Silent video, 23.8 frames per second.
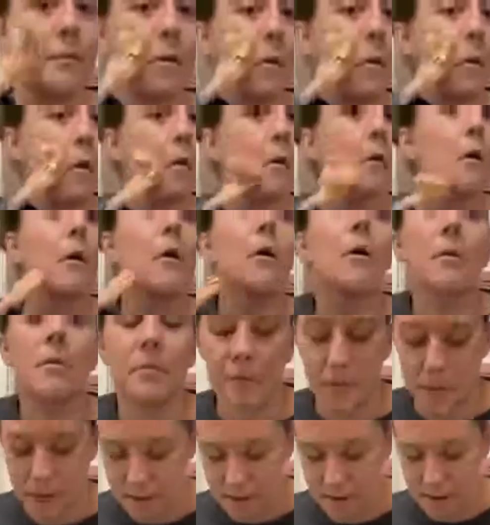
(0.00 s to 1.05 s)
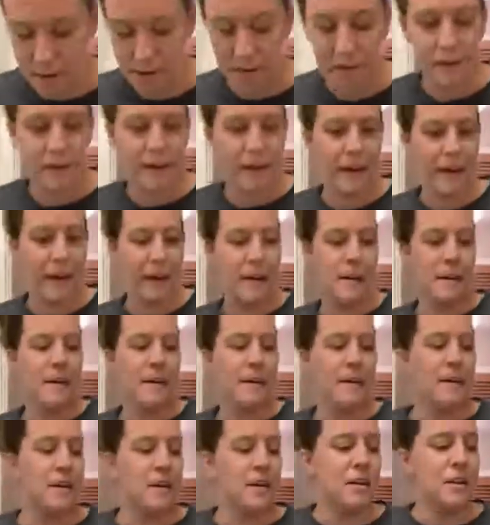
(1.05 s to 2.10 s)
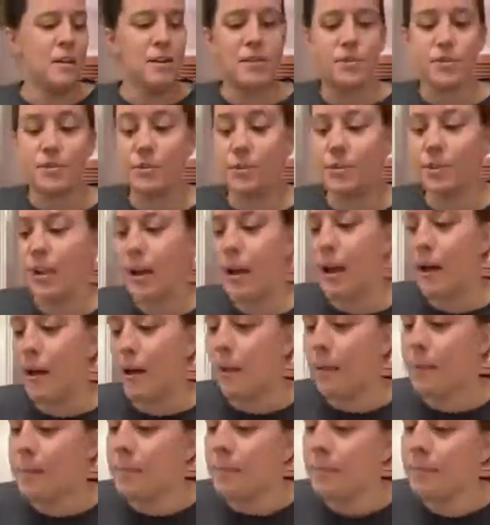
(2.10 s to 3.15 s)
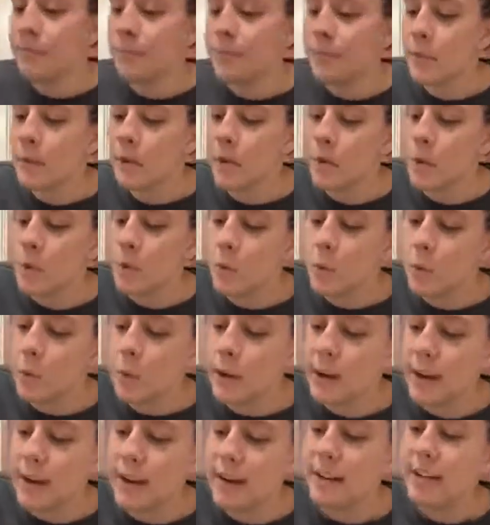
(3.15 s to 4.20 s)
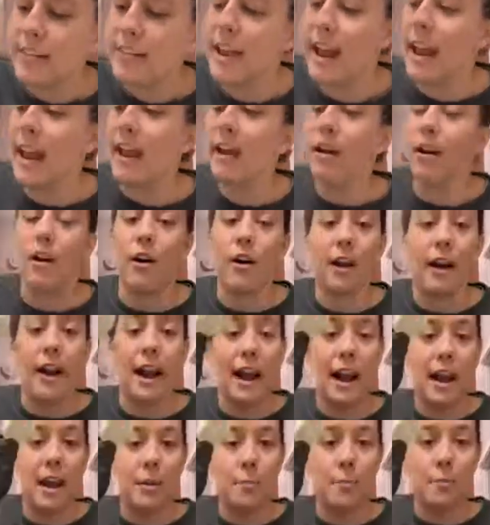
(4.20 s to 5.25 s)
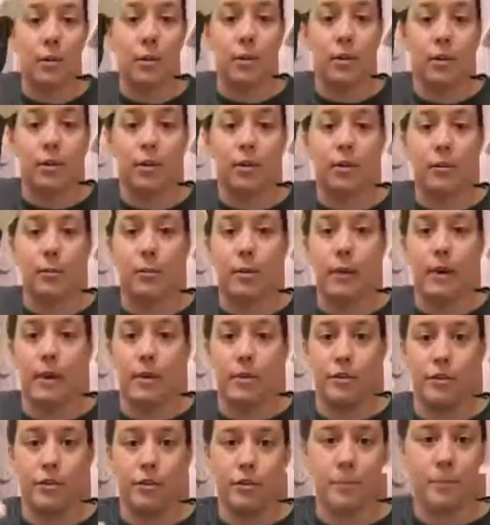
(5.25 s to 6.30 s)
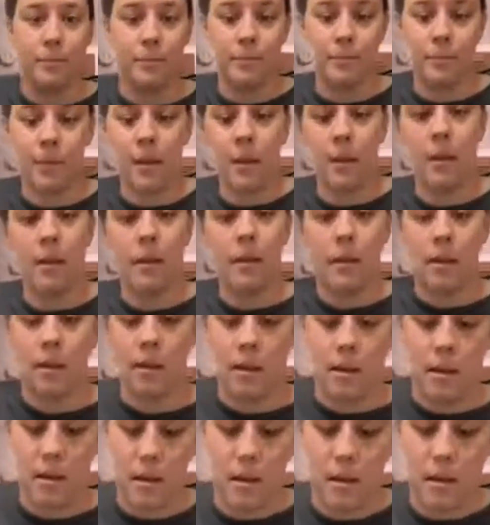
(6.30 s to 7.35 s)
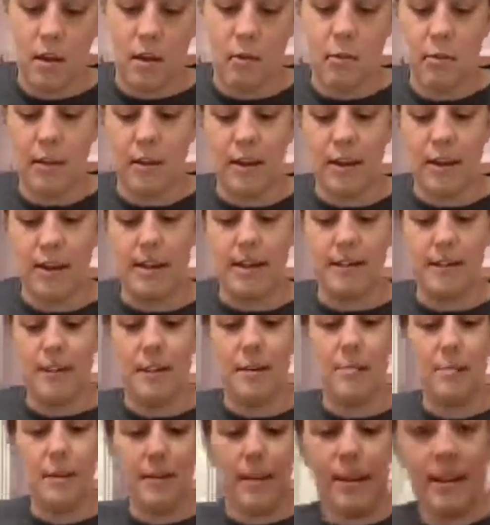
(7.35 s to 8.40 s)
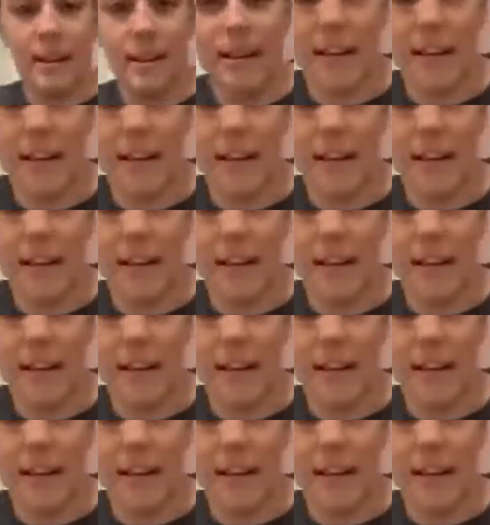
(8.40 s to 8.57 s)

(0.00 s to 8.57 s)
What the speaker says: there we go. A little bit? Okay. So now, we're going to take our hamburger sponge. We're going to dip it in